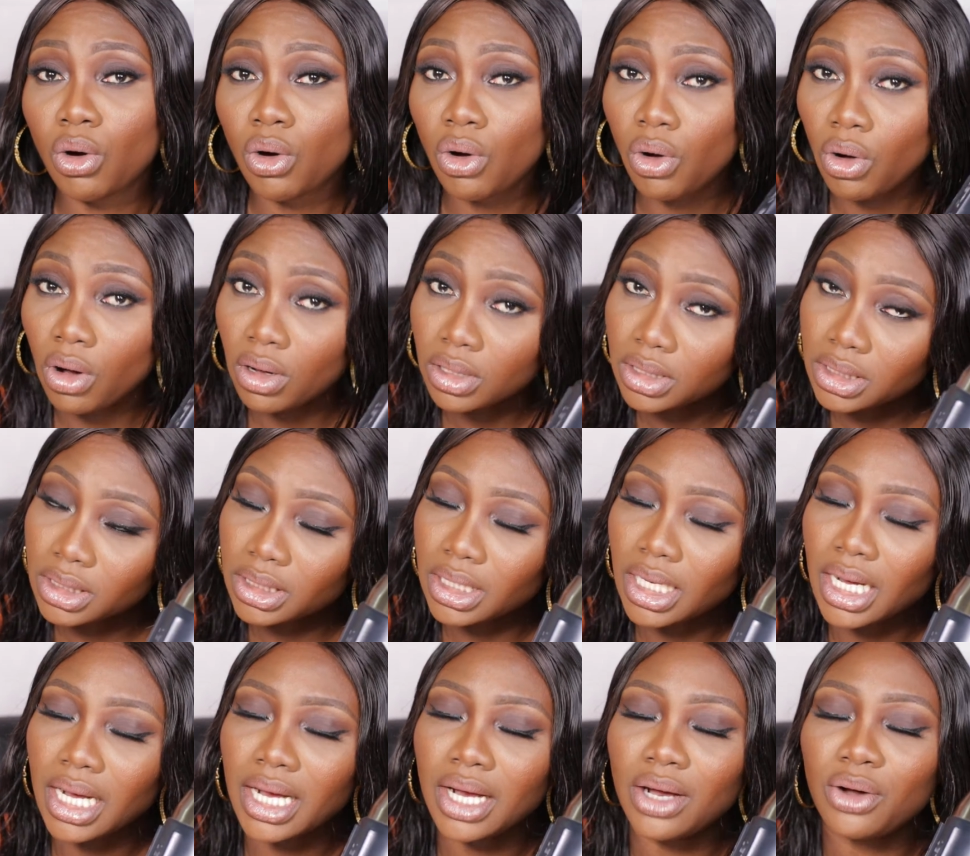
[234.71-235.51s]

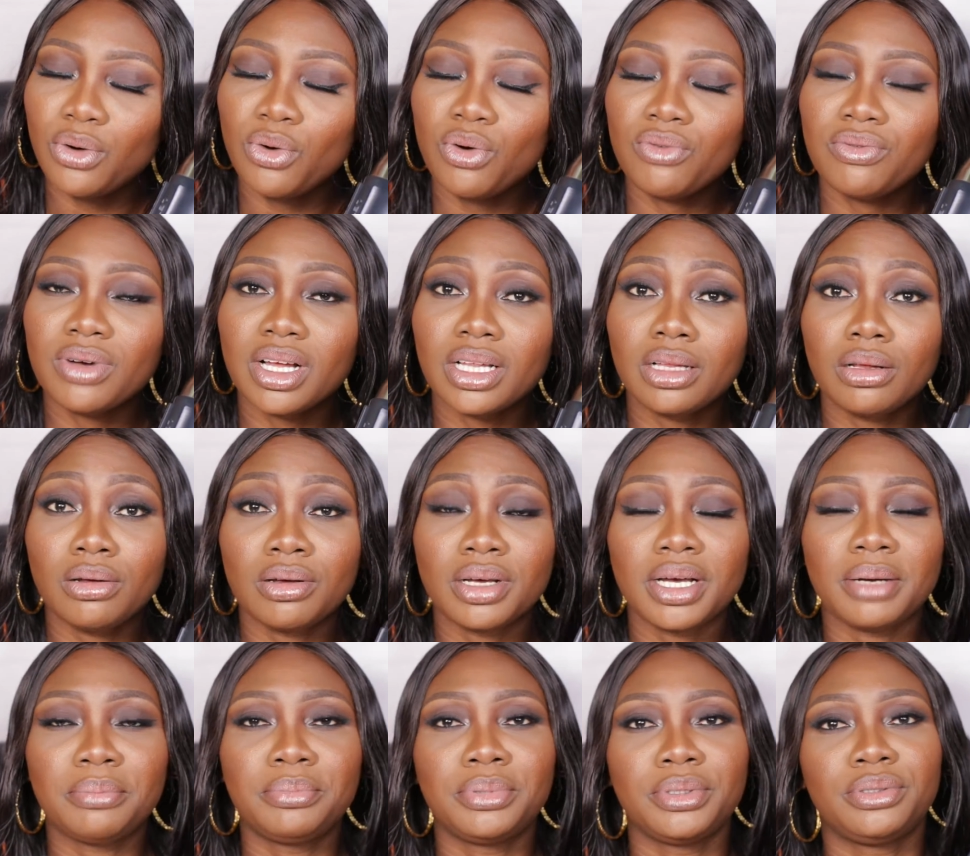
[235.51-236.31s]
hotter over
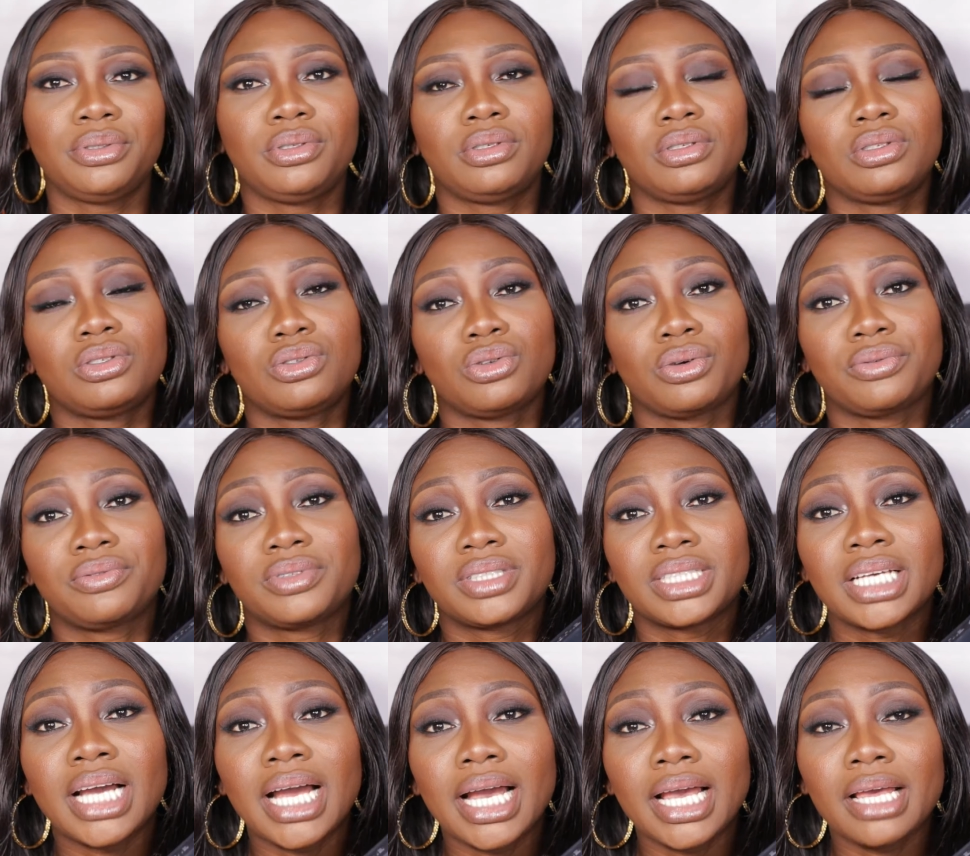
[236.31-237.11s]
longer periods
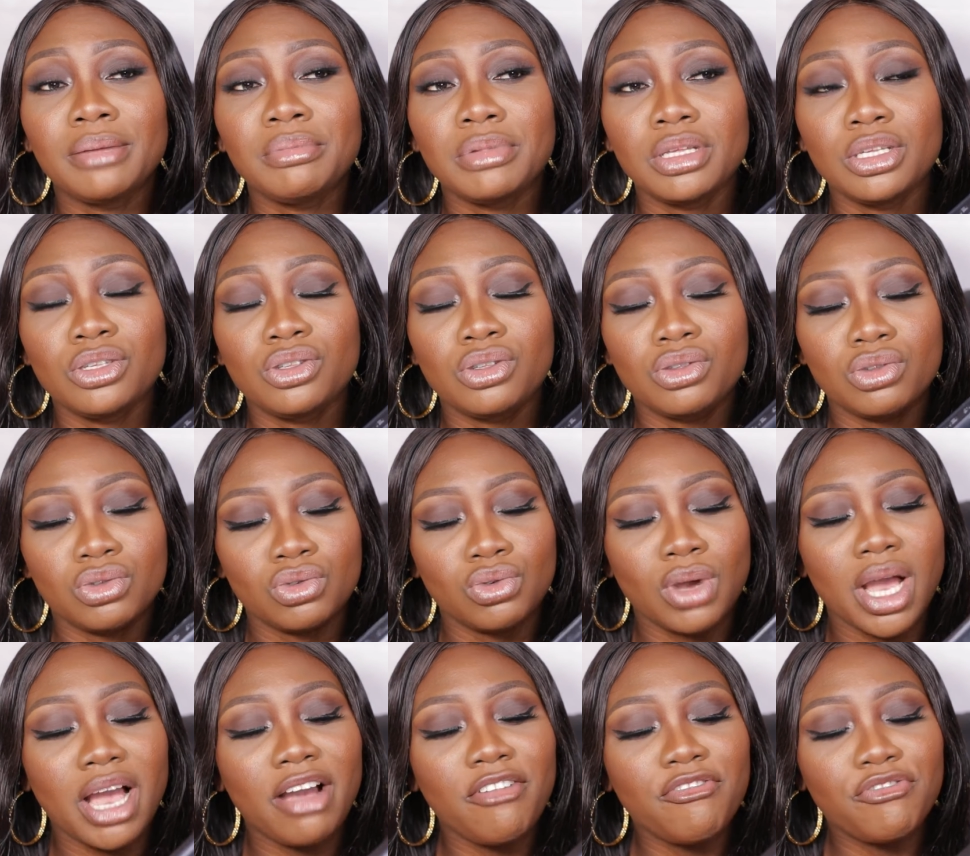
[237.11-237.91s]
of time is
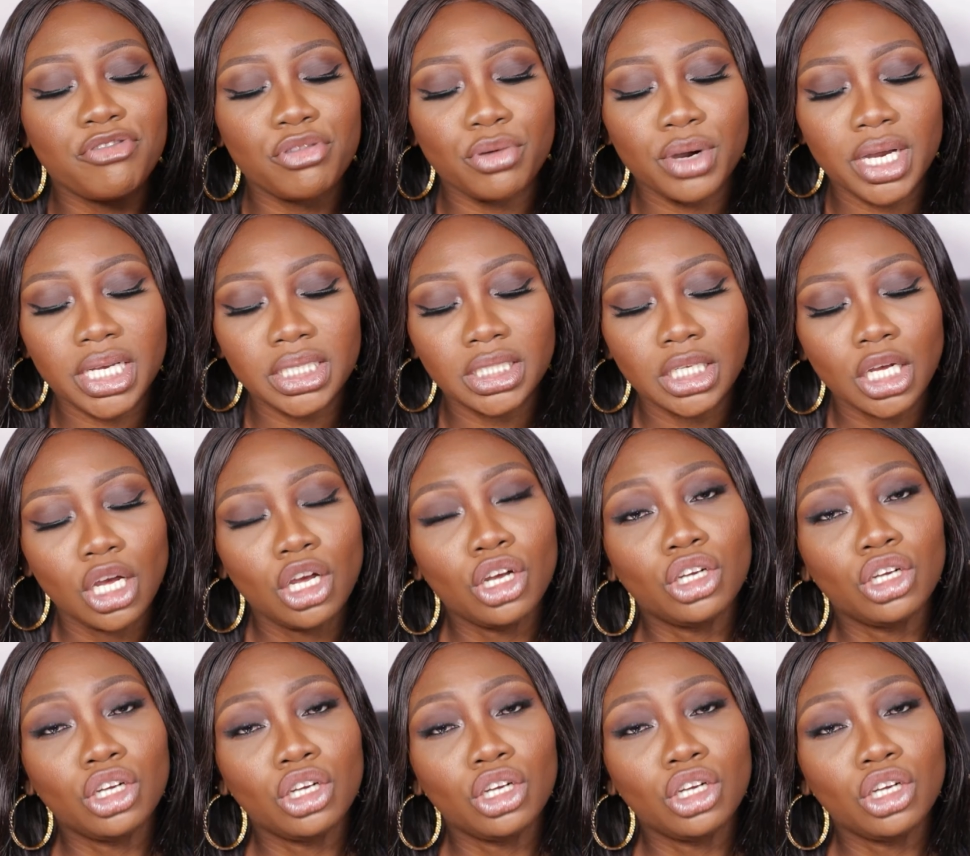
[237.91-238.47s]
to avoid